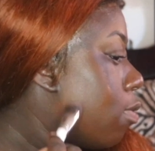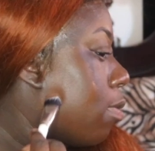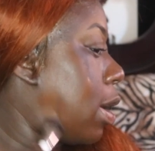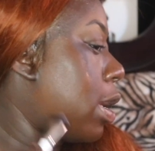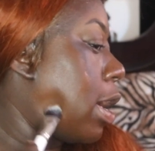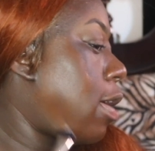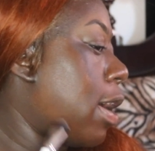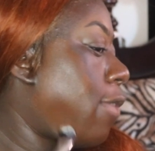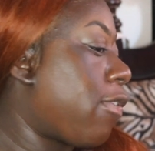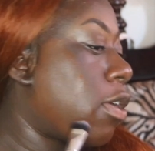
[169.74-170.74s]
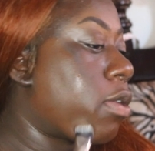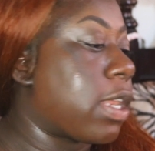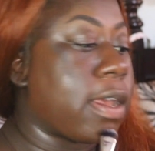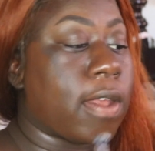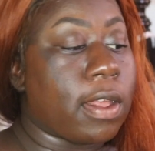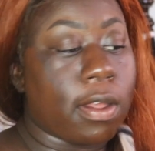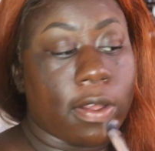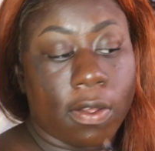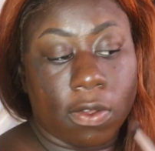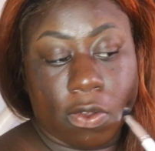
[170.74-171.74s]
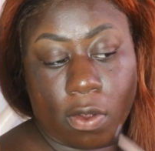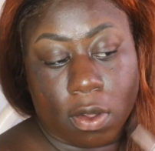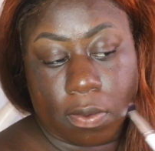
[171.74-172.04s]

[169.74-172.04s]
Right now I feel that it is